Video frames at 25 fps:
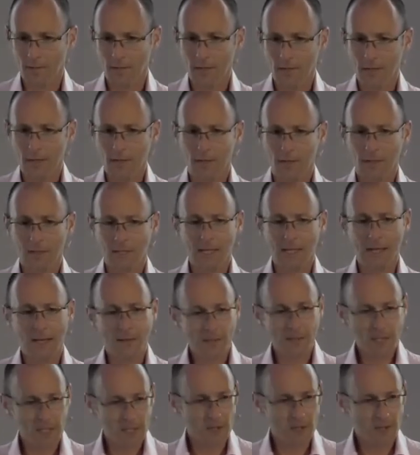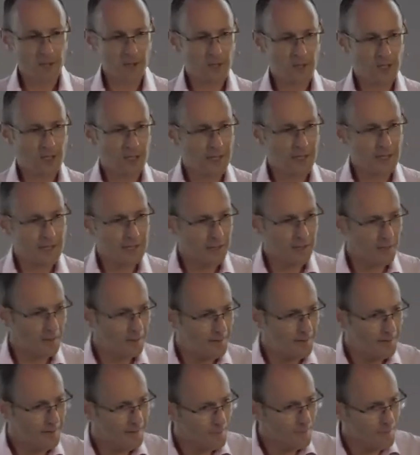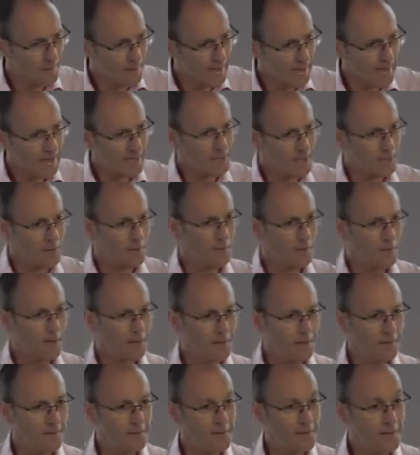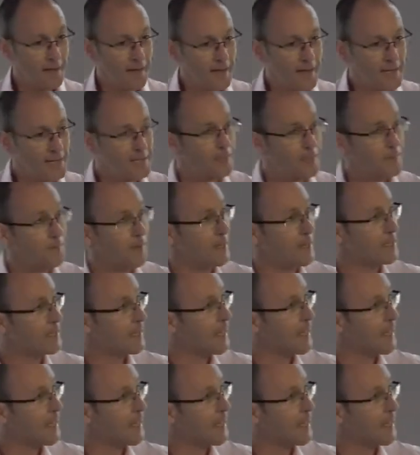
Can you see how this is not just a little piece of kind of nice advice?